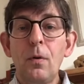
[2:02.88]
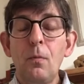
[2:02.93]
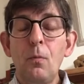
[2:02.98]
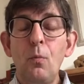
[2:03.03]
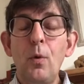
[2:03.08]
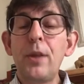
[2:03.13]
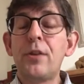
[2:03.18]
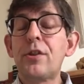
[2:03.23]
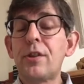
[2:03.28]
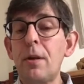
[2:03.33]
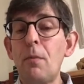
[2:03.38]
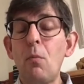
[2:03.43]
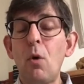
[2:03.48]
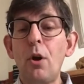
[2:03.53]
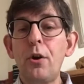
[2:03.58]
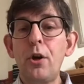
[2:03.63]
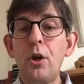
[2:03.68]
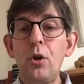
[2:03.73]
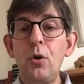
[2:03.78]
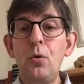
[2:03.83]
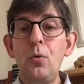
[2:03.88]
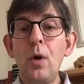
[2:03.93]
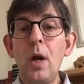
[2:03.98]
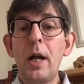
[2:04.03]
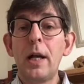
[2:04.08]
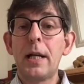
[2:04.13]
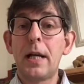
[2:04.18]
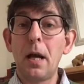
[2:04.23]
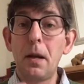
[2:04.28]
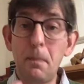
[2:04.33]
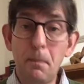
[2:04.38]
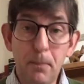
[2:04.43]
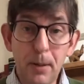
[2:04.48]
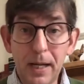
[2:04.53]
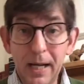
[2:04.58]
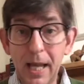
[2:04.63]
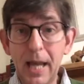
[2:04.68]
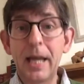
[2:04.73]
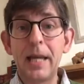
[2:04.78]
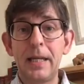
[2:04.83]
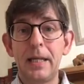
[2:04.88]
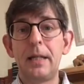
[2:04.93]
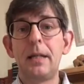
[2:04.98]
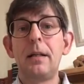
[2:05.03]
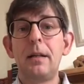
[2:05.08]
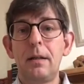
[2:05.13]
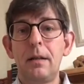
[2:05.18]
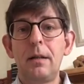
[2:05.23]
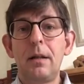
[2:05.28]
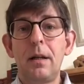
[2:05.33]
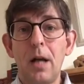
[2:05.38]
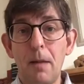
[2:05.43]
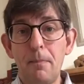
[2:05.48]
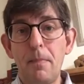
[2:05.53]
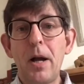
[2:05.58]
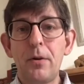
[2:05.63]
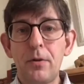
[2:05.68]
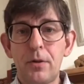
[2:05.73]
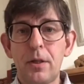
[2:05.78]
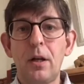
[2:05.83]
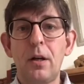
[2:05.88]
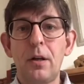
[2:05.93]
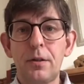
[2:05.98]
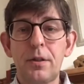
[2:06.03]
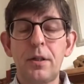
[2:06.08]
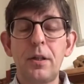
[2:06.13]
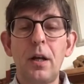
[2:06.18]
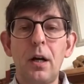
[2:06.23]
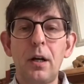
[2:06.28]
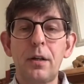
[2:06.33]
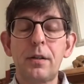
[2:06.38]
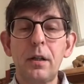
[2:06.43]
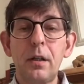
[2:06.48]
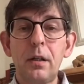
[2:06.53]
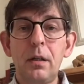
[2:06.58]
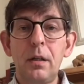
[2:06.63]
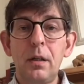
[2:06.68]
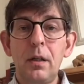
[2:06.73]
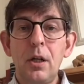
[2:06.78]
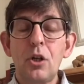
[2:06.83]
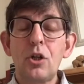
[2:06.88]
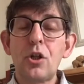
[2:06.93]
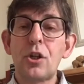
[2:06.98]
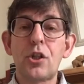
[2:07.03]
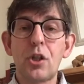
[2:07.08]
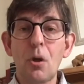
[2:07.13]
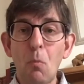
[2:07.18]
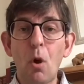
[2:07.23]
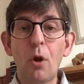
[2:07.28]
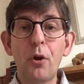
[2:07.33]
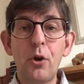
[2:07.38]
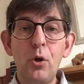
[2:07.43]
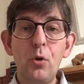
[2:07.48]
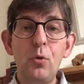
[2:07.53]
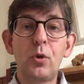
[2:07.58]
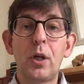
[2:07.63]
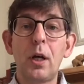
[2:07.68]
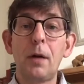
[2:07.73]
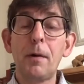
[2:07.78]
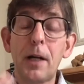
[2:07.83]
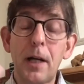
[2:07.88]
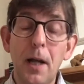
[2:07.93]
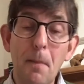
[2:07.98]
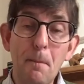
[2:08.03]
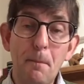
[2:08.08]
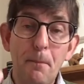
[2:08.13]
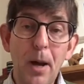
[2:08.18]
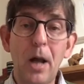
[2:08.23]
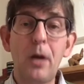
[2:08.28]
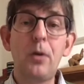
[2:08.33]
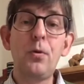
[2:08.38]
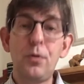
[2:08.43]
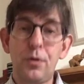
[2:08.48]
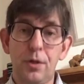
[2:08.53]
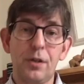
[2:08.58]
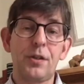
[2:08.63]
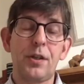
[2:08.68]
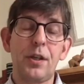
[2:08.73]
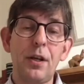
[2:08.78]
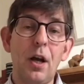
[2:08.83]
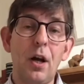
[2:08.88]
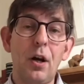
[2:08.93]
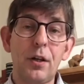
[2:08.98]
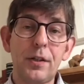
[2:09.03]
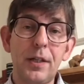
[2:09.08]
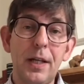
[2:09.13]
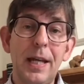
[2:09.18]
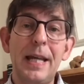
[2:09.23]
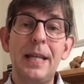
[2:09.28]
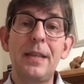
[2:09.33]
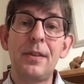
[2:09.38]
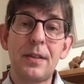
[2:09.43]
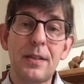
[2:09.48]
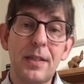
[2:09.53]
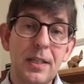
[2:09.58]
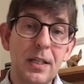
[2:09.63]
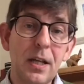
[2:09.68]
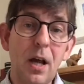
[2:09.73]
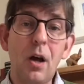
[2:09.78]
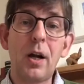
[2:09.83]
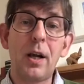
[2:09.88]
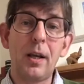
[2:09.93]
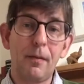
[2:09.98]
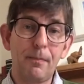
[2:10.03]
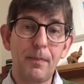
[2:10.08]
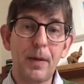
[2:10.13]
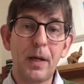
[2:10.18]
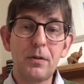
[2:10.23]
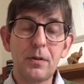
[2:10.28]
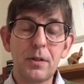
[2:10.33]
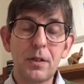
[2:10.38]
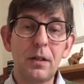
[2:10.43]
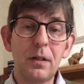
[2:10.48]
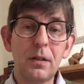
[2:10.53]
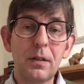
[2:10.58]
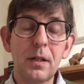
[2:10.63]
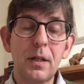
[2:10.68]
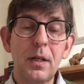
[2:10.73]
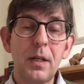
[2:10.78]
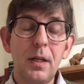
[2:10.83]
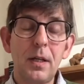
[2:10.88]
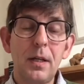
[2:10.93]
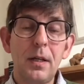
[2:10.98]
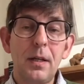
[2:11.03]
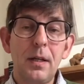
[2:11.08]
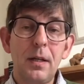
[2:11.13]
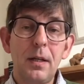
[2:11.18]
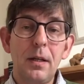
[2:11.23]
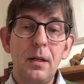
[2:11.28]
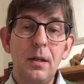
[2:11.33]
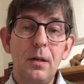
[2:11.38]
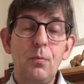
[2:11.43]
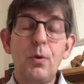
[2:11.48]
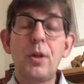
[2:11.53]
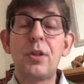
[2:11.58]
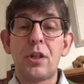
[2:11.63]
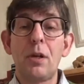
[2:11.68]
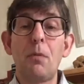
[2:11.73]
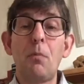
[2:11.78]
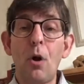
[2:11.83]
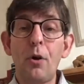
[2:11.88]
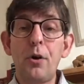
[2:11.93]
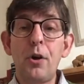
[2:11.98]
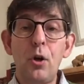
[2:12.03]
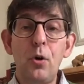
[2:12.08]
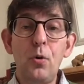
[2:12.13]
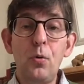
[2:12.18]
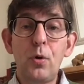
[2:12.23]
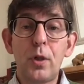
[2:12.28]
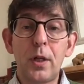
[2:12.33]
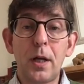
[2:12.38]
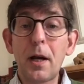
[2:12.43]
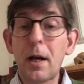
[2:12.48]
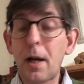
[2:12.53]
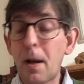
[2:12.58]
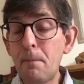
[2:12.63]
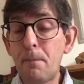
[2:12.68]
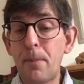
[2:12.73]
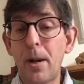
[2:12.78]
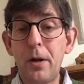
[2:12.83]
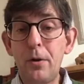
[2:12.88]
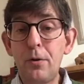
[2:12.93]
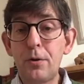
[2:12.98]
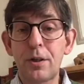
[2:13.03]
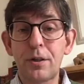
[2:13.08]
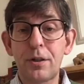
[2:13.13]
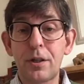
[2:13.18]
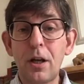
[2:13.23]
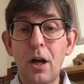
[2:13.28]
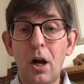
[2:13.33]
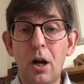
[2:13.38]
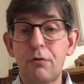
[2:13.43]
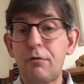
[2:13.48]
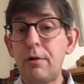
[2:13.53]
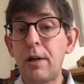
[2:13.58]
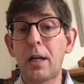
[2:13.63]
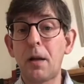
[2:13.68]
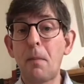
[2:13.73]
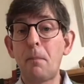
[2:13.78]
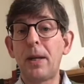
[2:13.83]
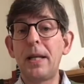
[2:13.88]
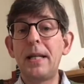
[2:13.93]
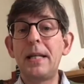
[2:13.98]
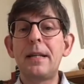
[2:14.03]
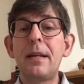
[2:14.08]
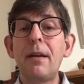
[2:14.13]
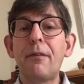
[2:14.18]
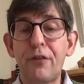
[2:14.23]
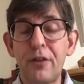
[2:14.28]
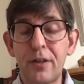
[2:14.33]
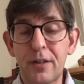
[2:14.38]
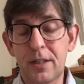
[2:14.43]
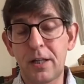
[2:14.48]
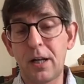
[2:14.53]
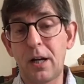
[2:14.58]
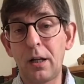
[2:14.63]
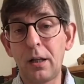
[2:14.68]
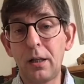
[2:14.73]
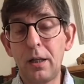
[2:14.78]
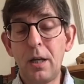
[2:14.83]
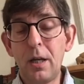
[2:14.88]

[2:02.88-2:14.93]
with someone who can play a Mozart sonata to someone who can compose a sonata in the style of Mozart with someone who can compose a sonata in a completely different style,